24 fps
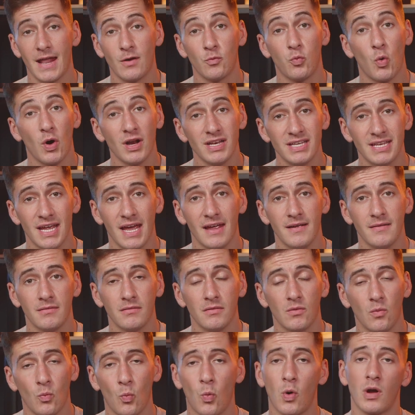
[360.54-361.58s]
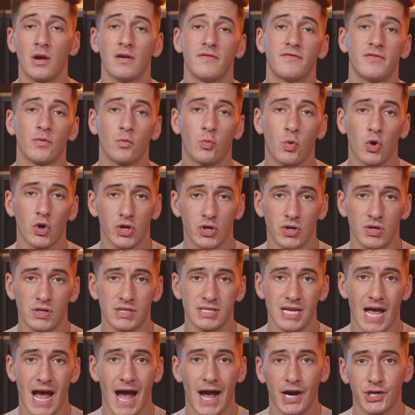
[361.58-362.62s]
And one day, one of the
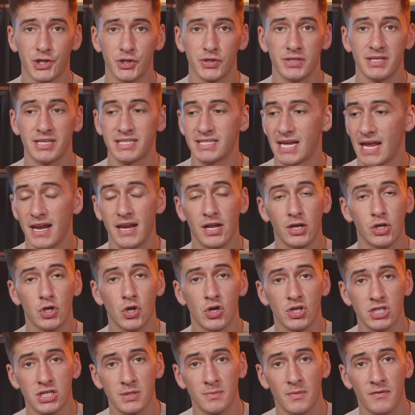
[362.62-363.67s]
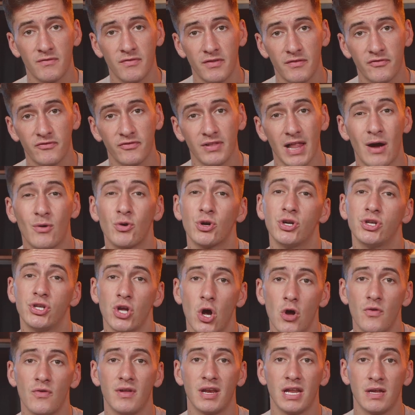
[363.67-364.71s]
workers actually decided to cook some of the flour
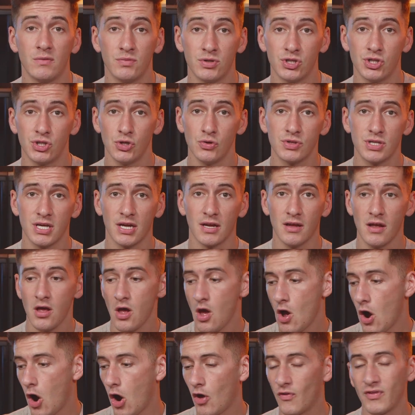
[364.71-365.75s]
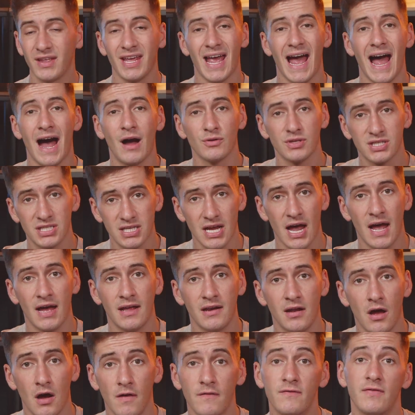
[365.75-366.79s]
dough that he was using on the
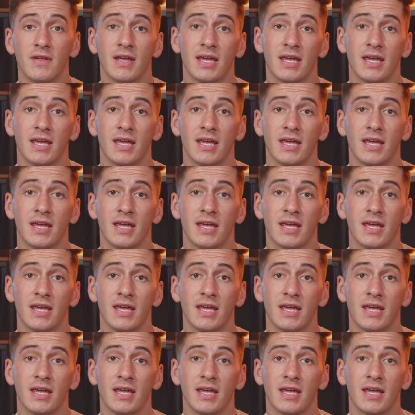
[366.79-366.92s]
outside of the